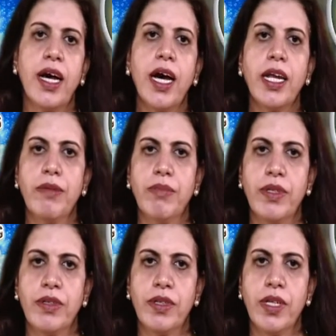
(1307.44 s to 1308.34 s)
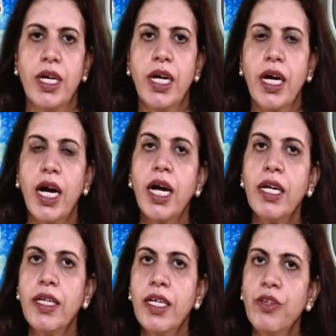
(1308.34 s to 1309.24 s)
animals.
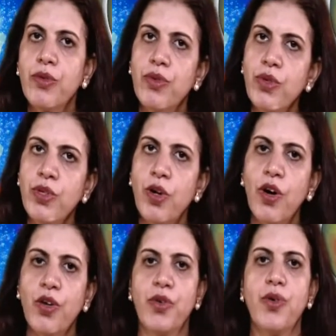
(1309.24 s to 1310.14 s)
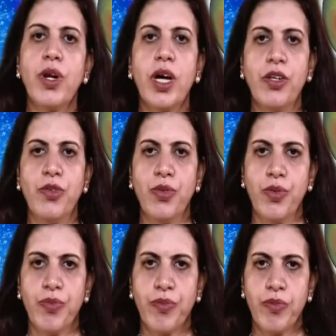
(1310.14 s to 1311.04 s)
And there is good ozone also.
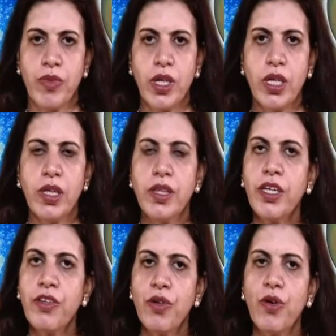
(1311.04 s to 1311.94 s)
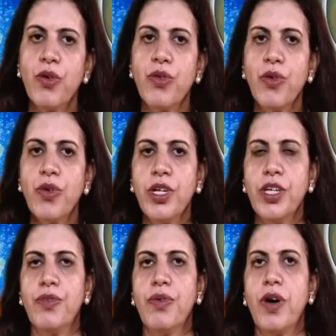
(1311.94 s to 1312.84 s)
This ozone
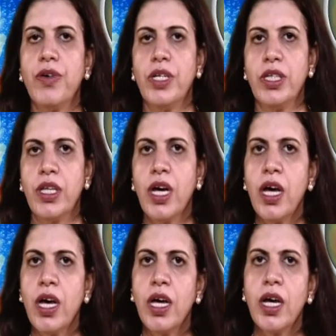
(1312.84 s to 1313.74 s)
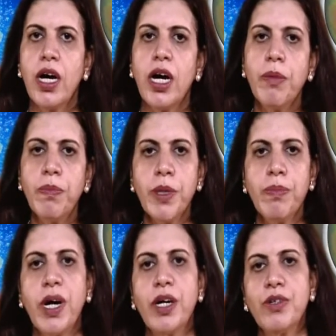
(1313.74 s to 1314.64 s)
is found in the upper
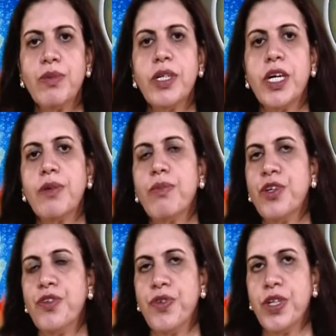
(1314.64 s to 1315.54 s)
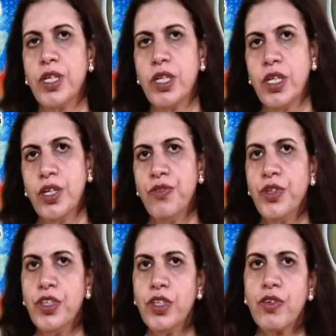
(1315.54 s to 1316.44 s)
part of the atmosphere
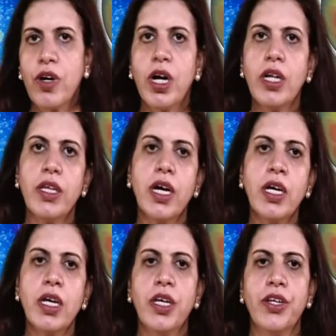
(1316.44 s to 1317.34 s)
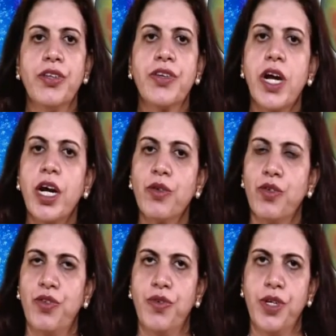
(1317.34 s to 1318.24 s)
which is called the
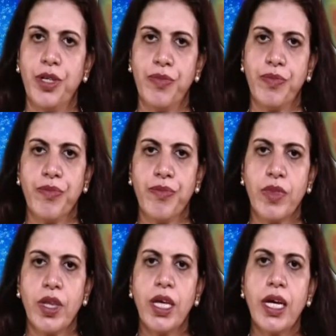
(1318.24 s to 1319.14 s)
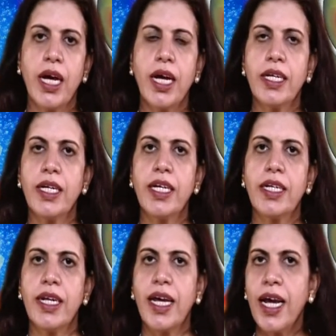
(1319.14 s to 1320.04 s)
stratosphere and it
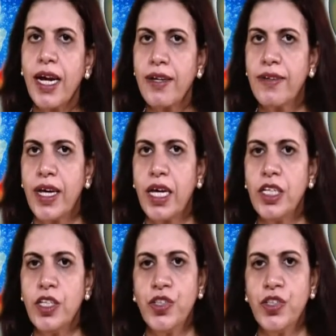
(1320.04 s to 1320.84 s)
acts as a